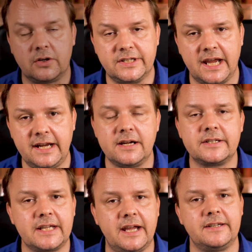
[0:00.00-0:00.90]

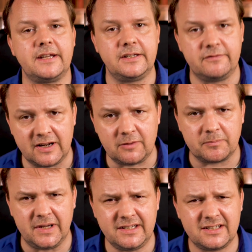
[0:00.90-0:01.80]
Containers and their
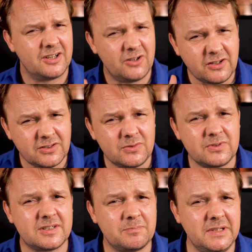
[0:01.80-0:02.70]
development, not to
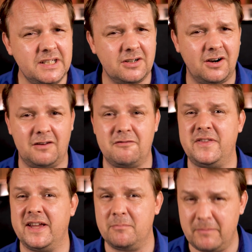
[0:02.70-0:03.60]
speak of
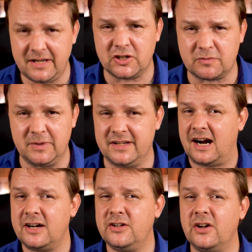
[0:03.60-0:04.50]
their management,
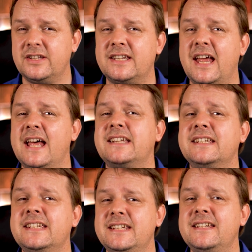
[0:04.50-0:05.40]
are not that
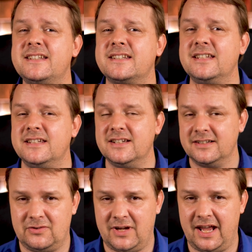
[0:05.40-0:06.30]
easy
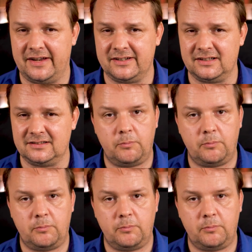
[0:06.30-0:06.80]
to handle.